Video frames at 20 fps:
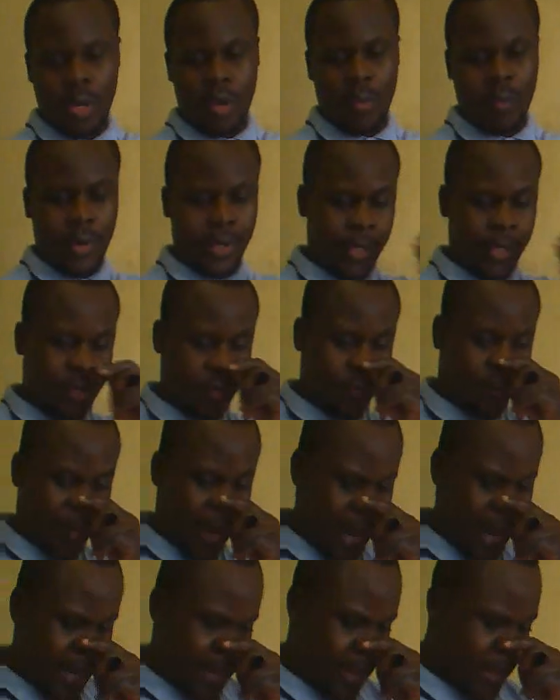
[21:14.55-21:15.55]
We need to
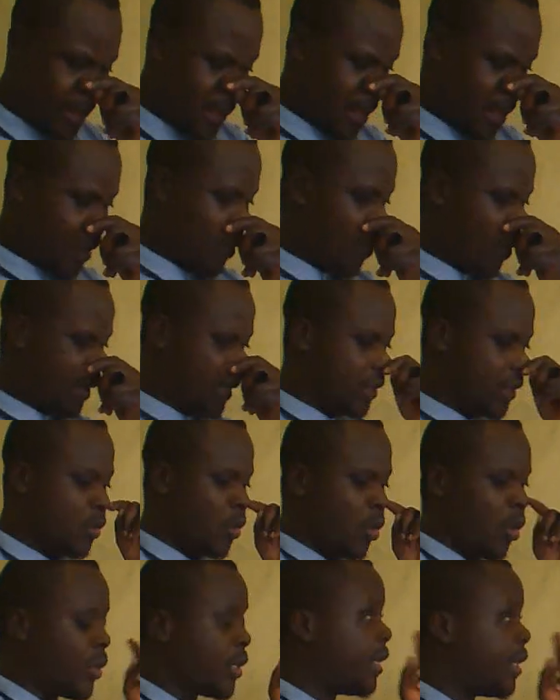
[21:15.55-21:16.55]
find what is
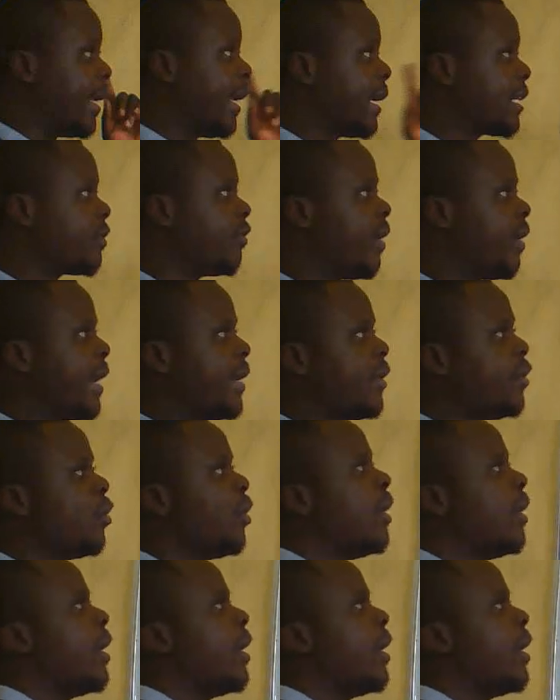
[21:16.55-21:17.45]
called the x value.